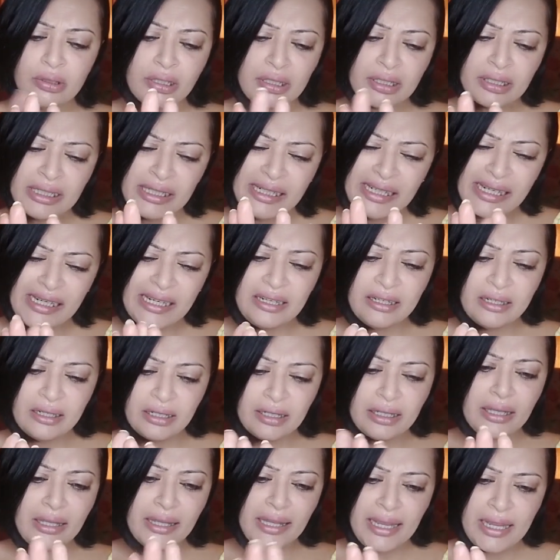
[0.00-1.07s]
little
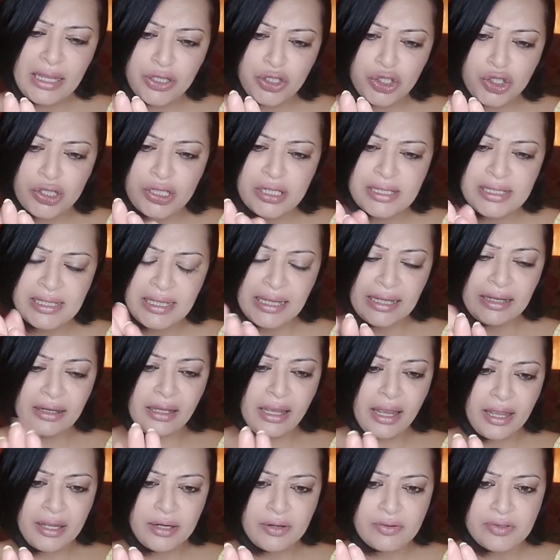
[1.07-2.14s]
aged skin
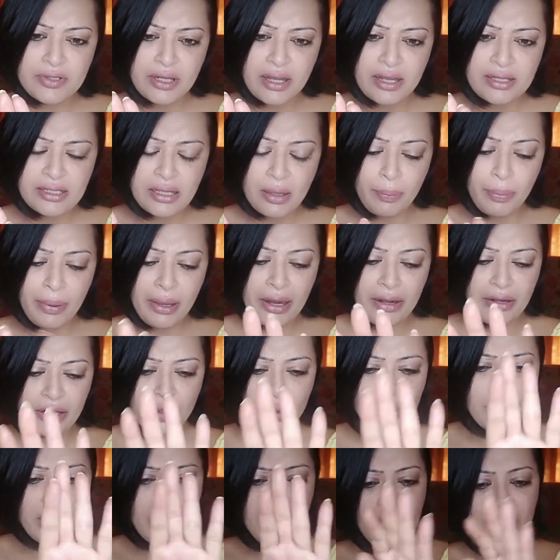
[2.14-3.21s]
kind of starts appearing
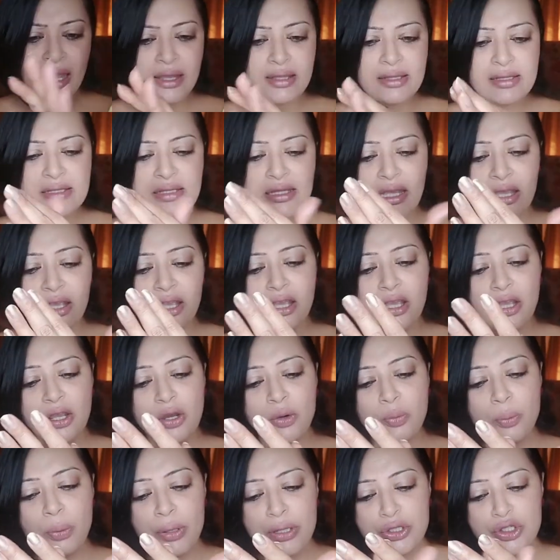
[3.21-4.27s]
on our hands,
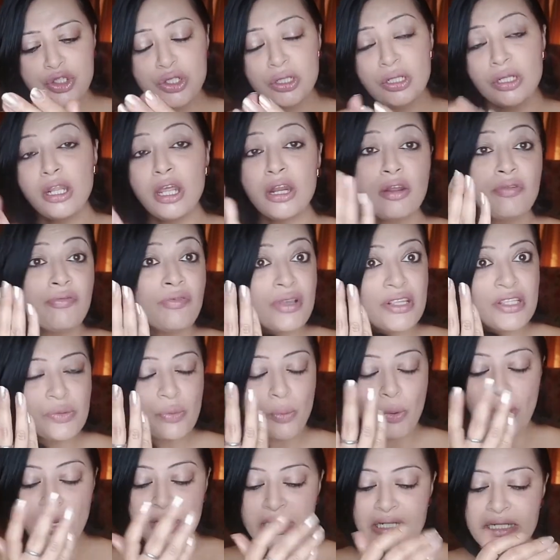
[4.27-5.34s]
which none of us
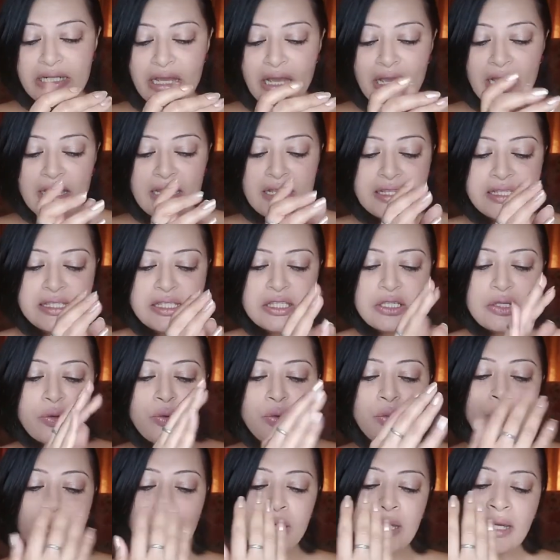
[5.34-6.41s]
want.
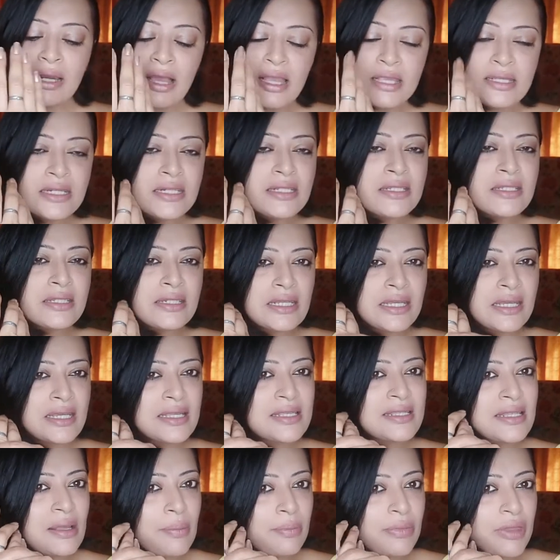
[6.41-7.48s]
So elasticity
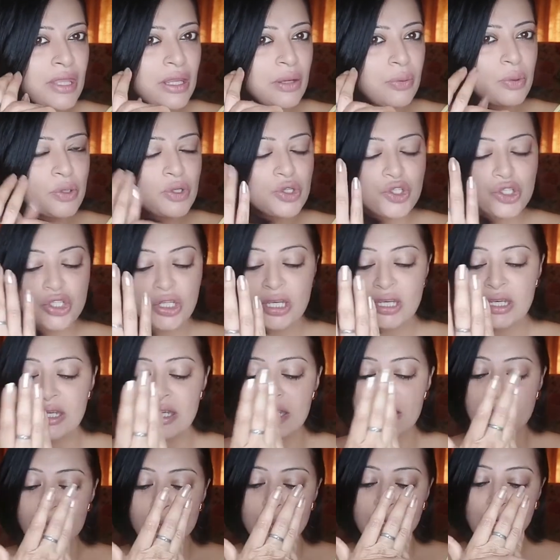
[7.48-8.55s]
is something which
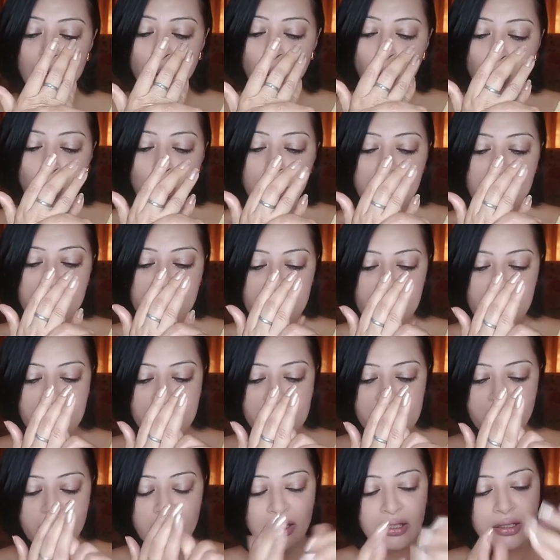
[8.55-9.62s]
we all
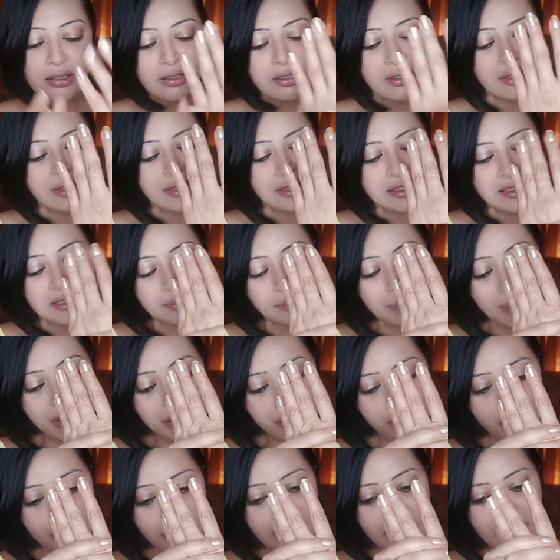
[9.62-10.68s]
need,
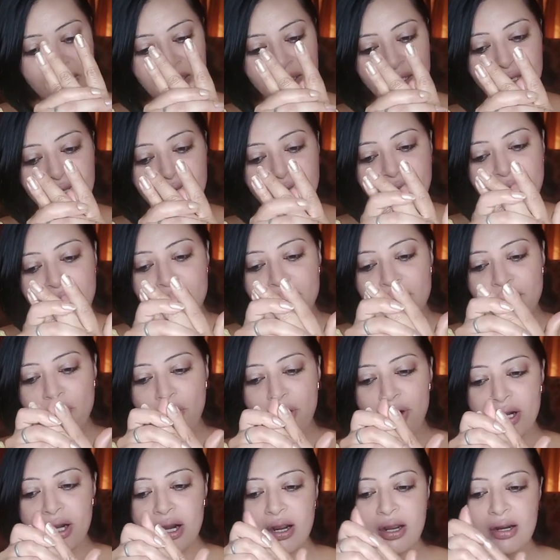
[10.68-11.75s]
especially
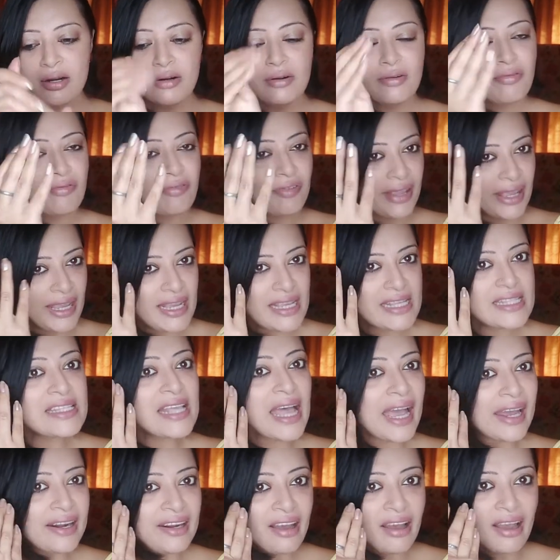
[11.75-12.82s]
for our face
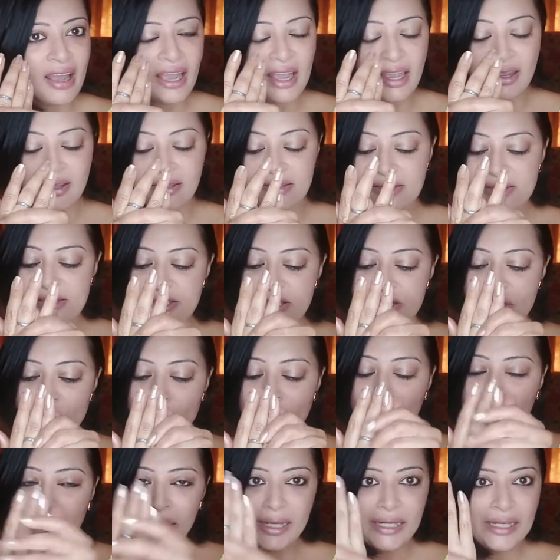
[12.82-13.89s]
and our hands. So
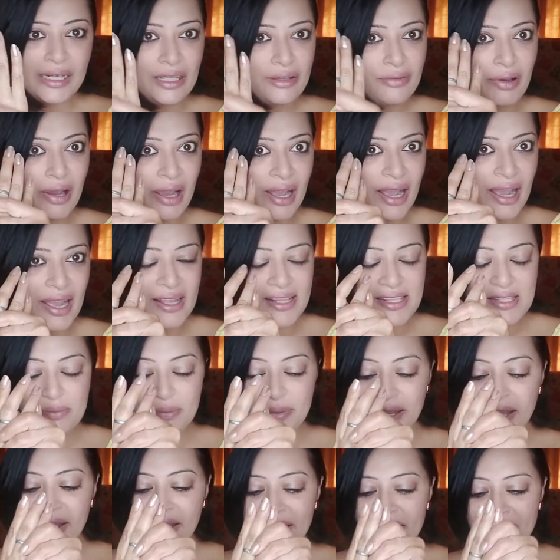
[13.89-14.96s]
why leave our hands
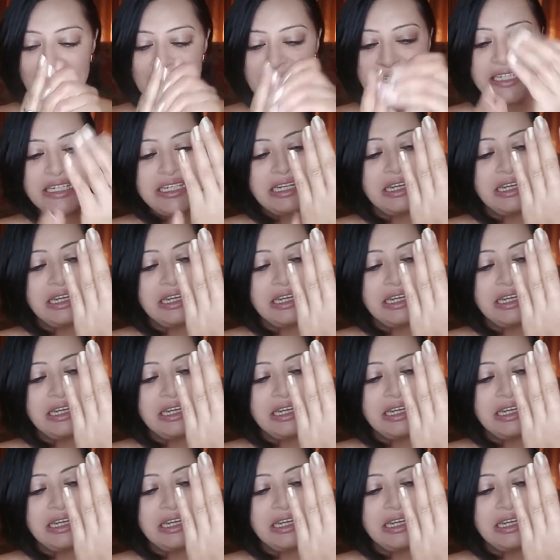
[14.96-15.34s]
behind?